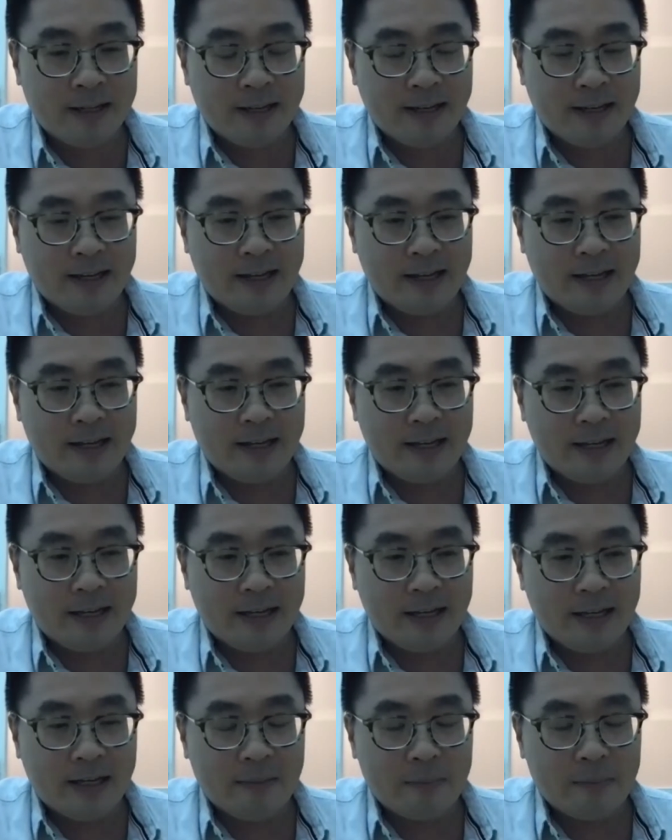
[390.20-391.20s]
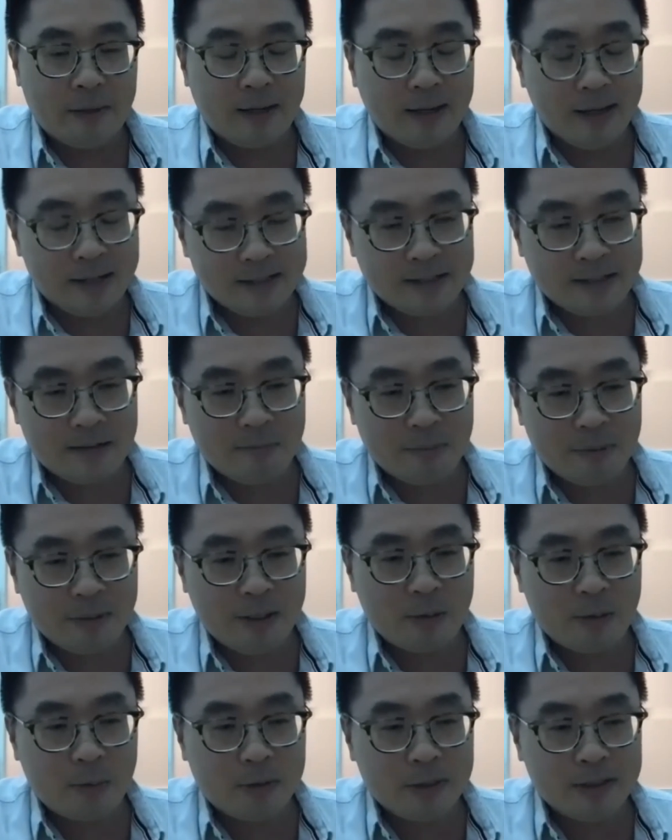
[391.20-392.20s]
My last
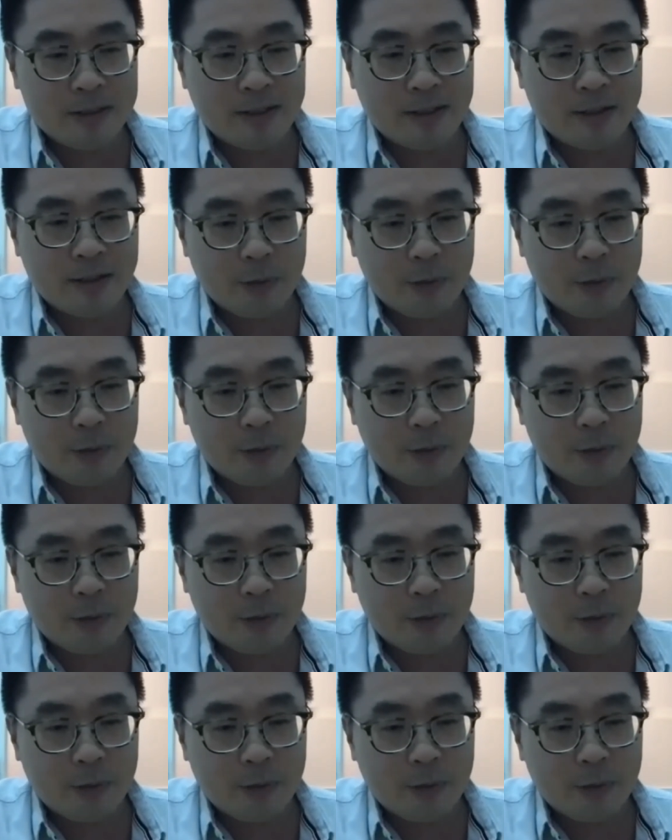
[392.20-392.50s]
company was a